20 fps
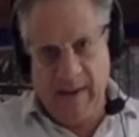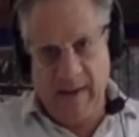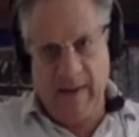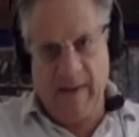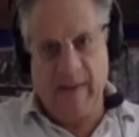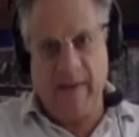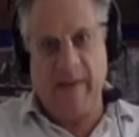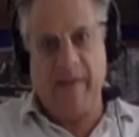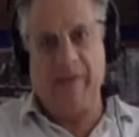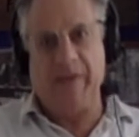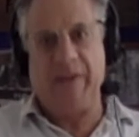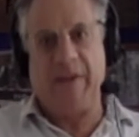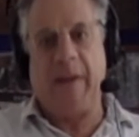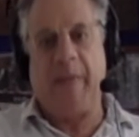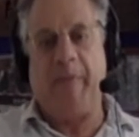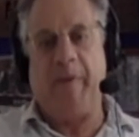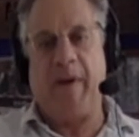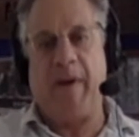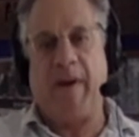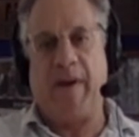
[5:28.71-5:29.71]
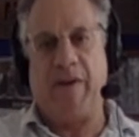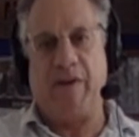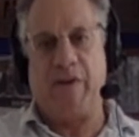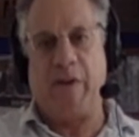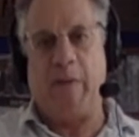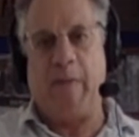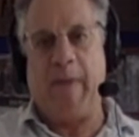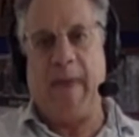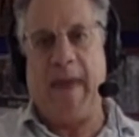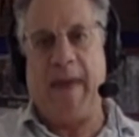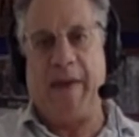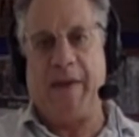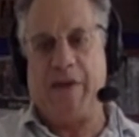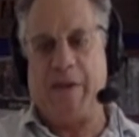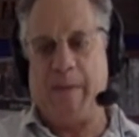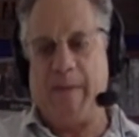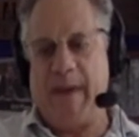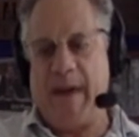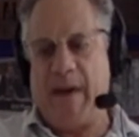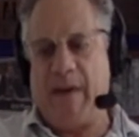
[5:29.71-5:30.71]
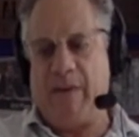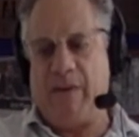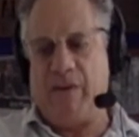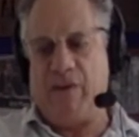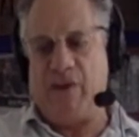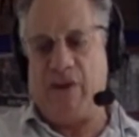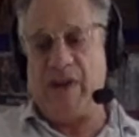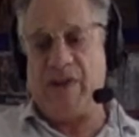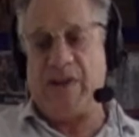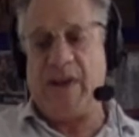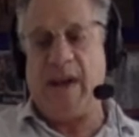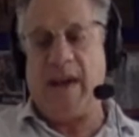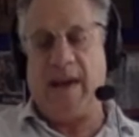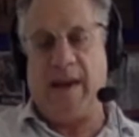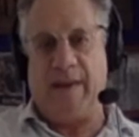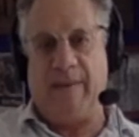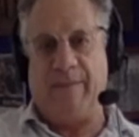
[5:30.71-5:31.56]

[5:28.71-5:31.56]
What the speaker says: and step on it. So the band is about chest height.